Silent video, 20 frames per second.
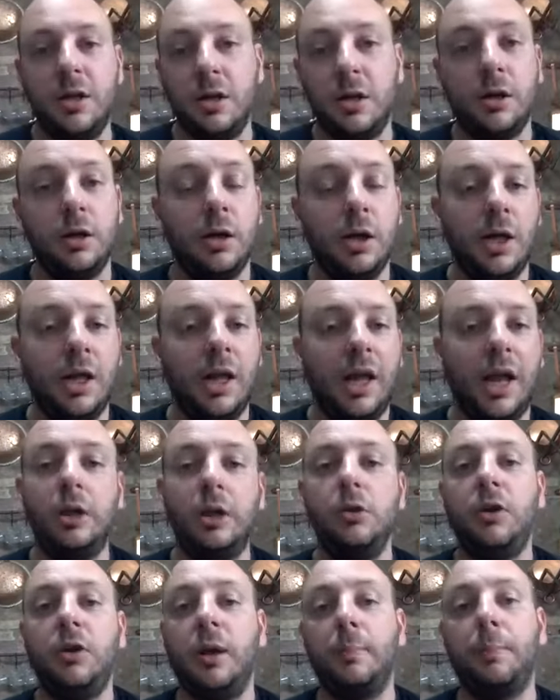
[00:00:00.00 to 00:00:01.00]
year.
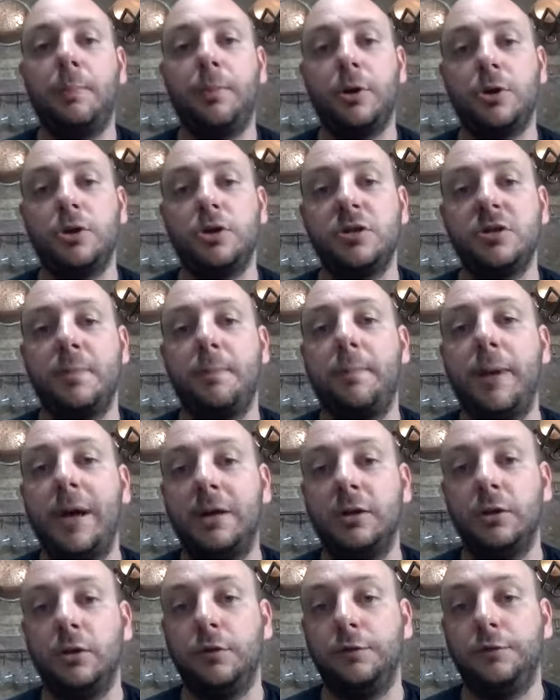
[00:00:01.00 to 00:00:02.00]
And you can purchase a
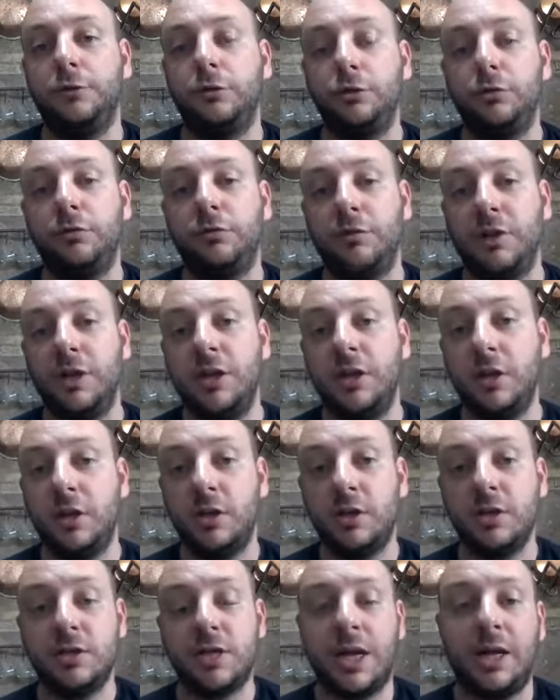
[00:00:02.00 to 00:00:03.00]
bundle of 2-3
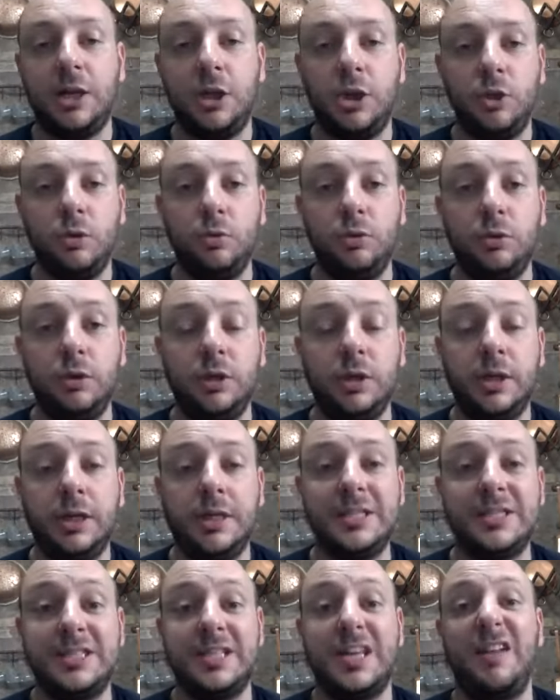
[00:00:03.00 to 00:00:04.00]
years, and you will
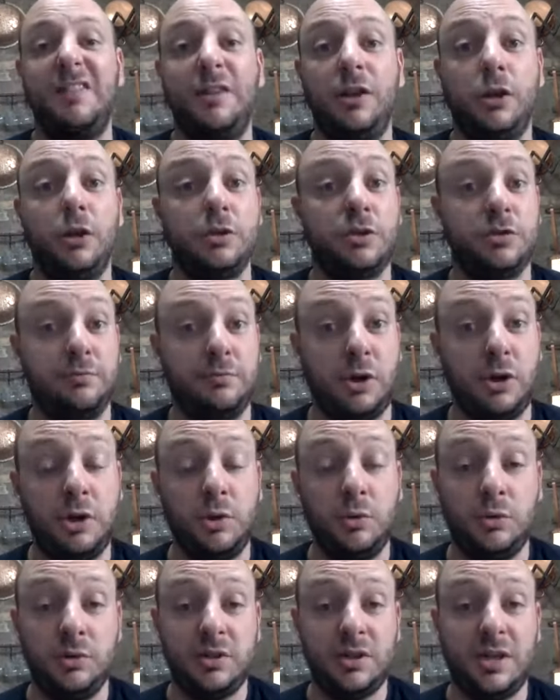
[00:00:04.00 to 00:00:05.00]
save lots of
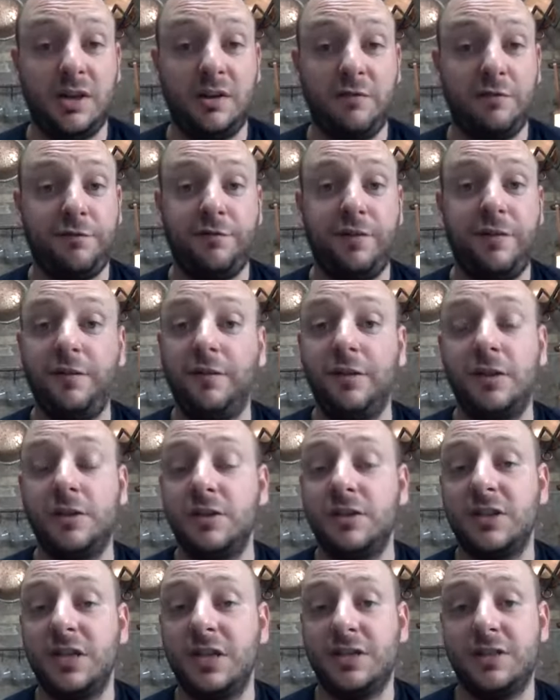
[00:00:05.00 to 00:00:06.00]
money. You'll save 50
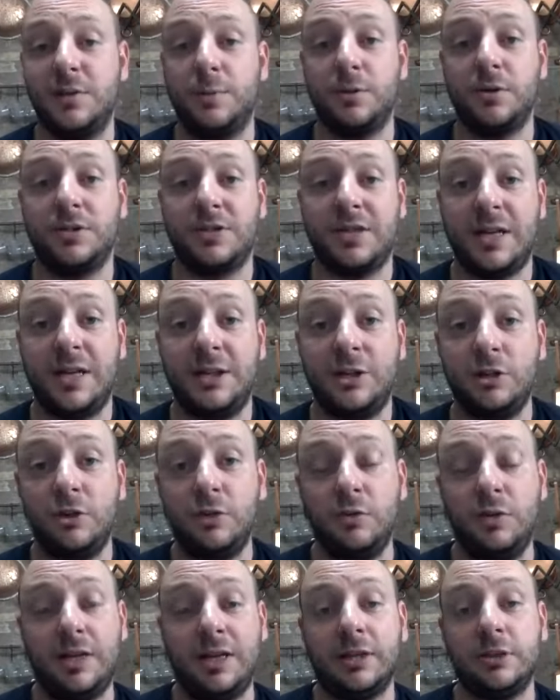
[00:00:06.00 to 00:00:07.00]
to 60%
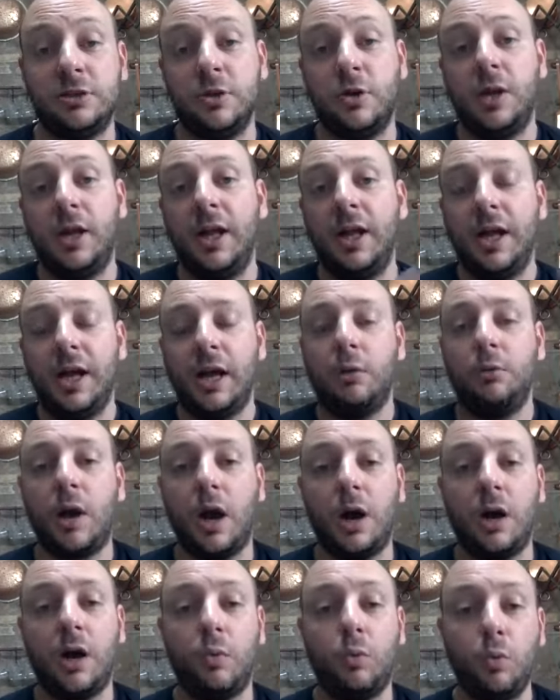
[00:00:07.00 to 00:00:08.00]
doing that. So I would
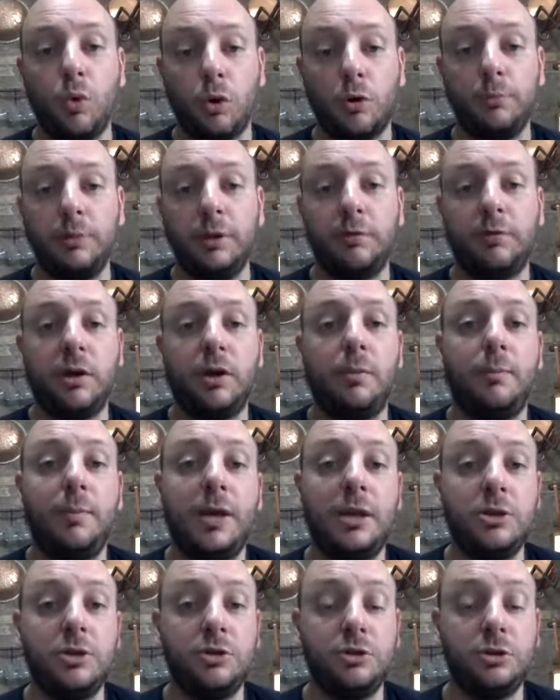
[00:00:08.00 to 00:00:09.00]
warmly
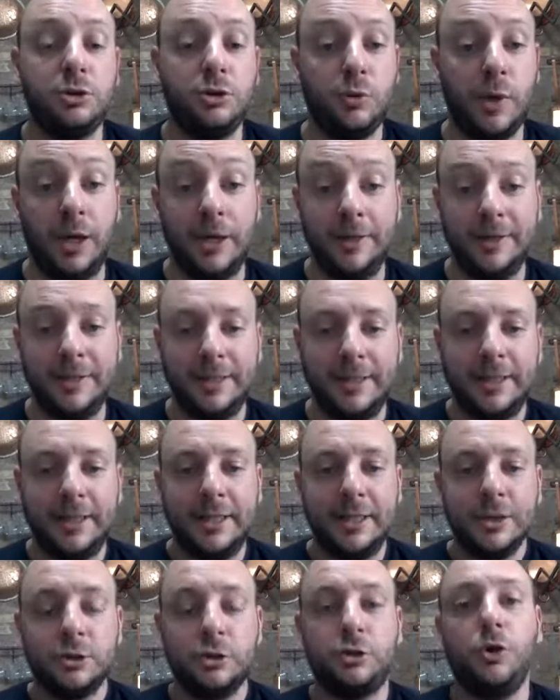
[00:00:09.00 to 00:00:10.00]
recommend you to do it.
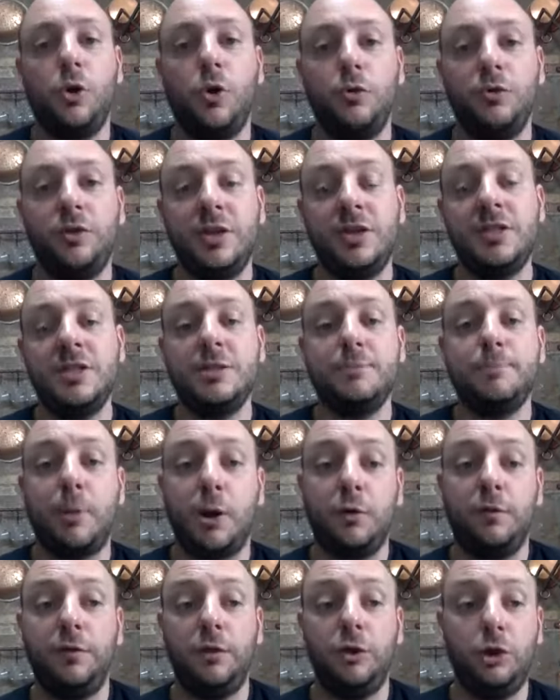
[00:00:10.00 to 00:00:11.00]
So this is
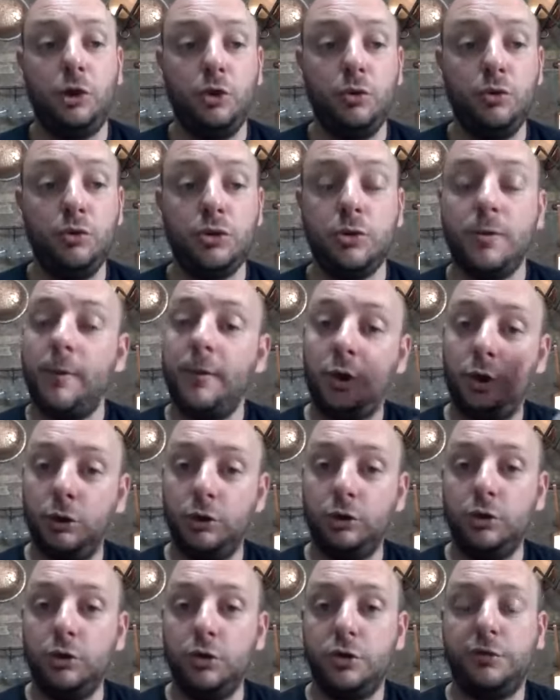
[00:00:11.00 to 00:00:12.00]
part of the news,
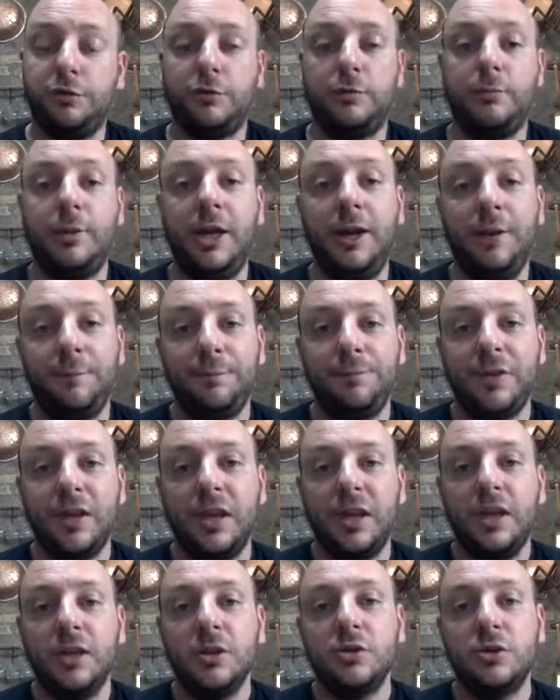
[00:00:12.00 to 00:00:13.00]
good news for me.
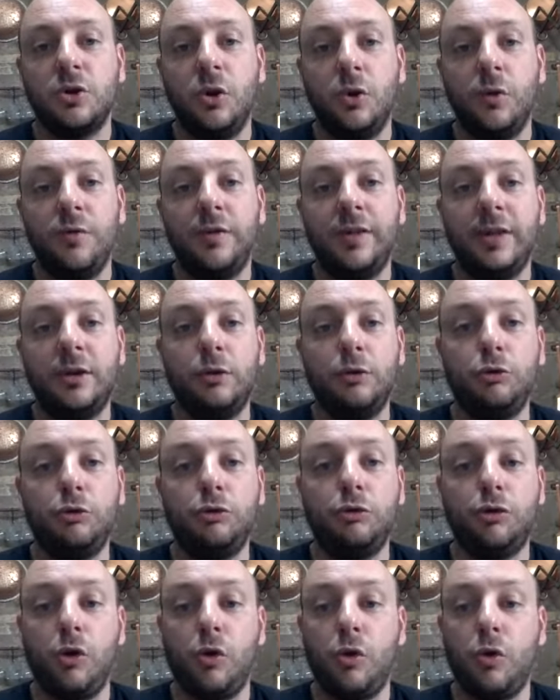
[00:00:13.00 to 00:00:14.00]
So that
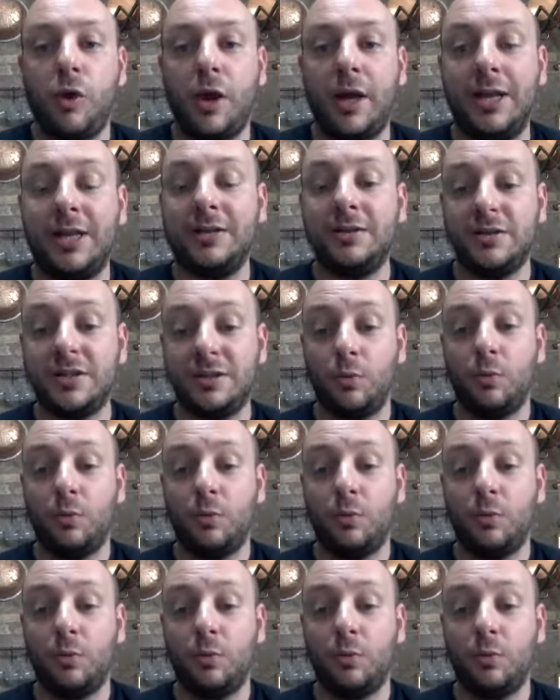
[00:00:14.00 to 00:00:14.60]
also, there's